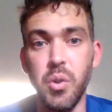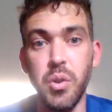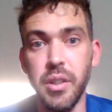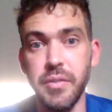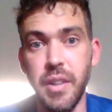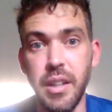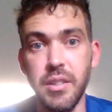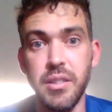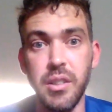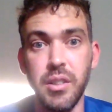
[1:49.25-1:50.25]
or your
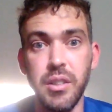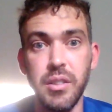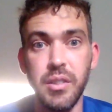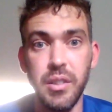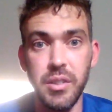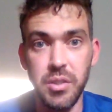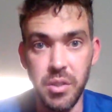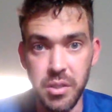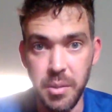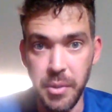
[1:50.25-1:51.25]
fingers that are sort
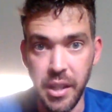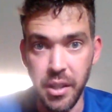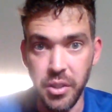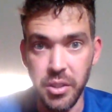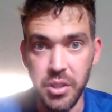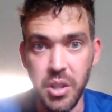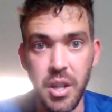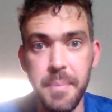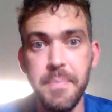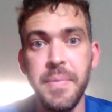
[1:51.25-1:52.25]
of stimulating her at the
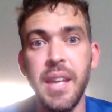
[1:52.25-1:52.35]
time,